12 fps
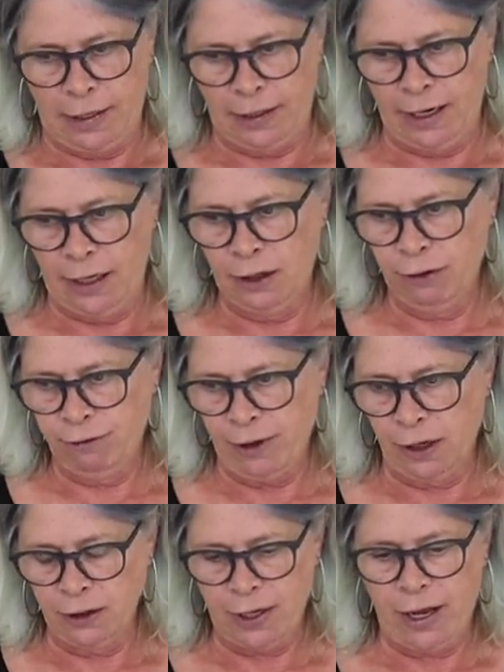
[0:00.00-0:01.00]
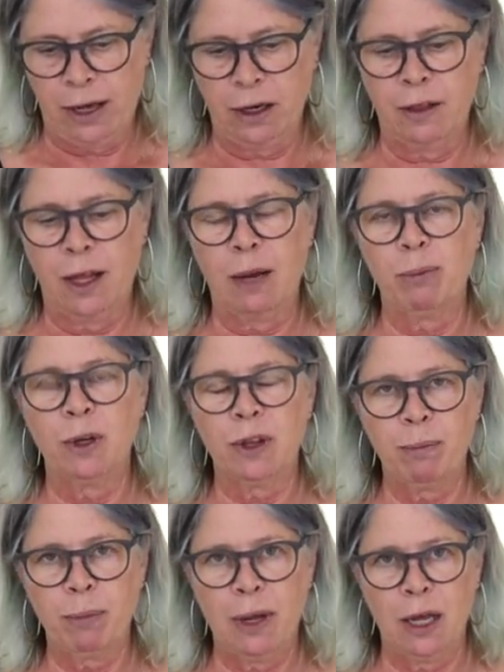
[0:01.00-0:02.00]
I laid the felt out, and then I put
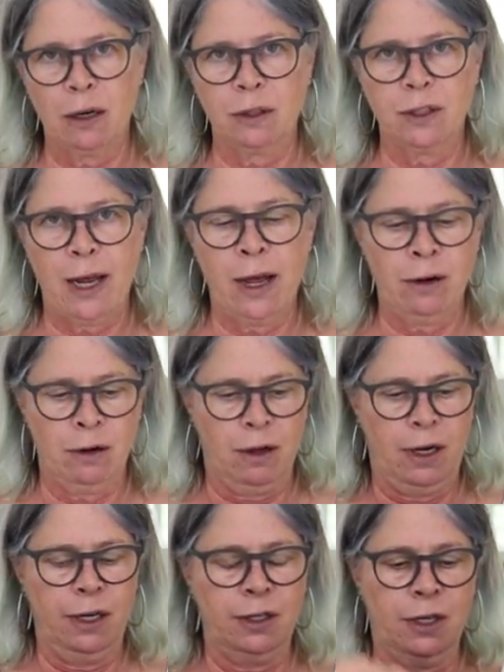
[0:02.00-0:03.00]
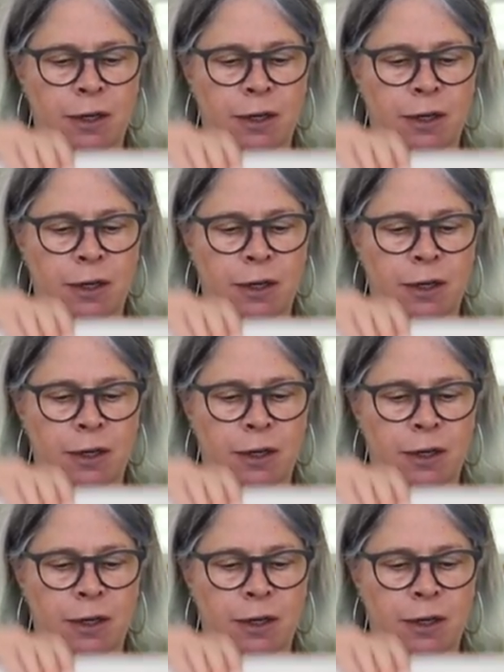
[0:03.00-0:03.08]
the panel down on it,